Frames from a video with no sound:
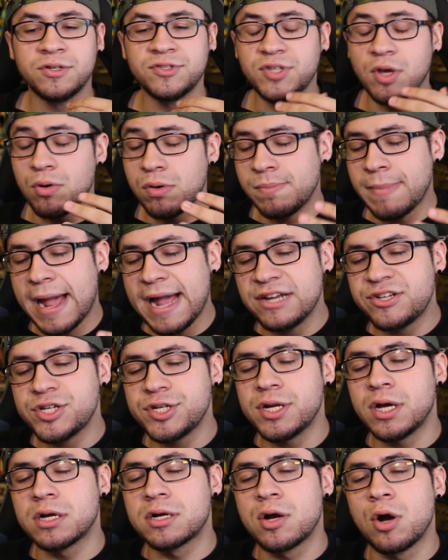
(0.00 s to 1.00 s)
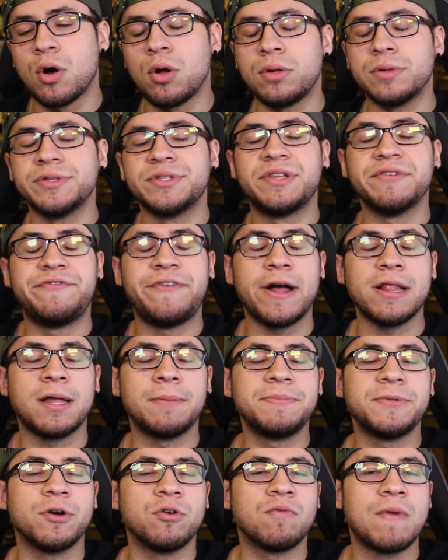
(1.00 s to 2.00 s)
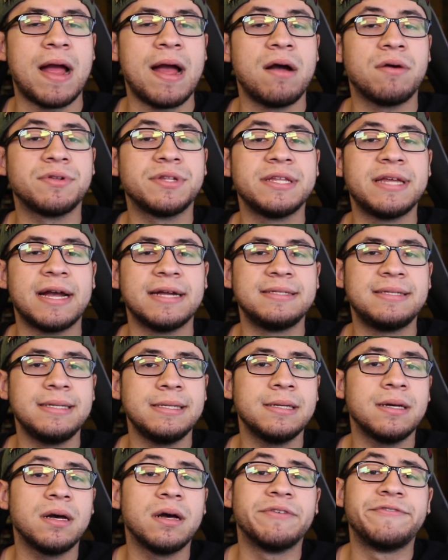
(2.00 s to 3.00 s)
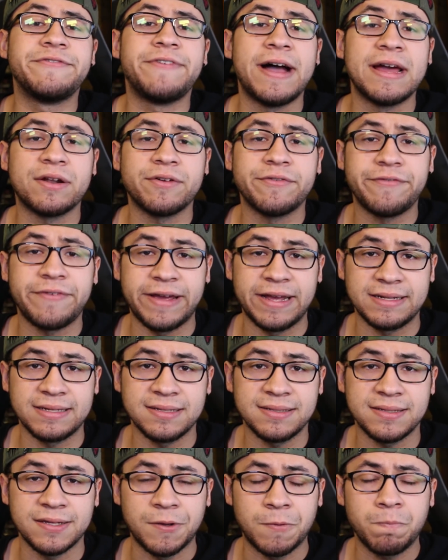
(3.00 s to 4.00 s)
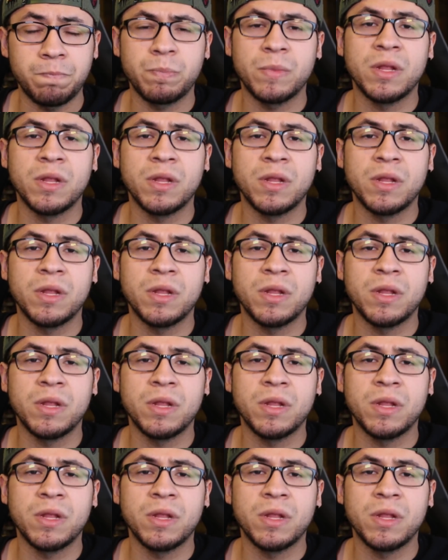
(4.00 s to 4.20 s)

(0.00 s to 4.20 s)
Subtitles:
So imagine a cult developed around the idea of Final Fantasy.